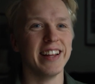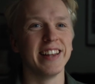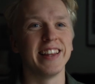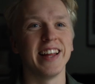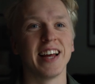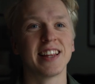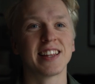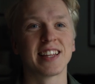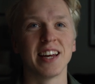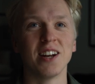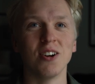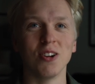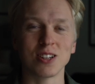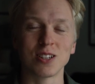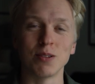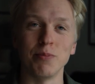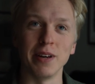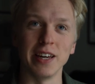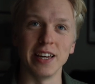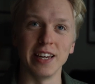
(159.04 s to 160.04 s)
that can
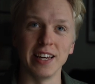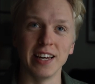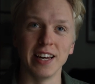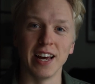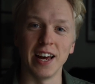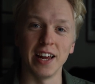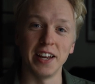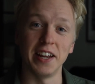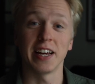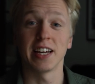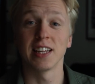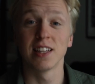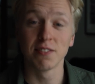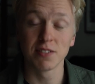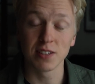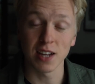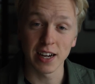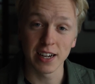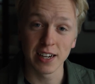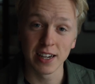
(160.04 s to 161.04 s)
also be a negative
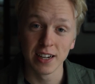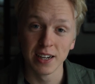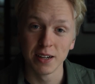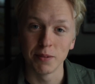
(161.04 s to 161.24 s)
side,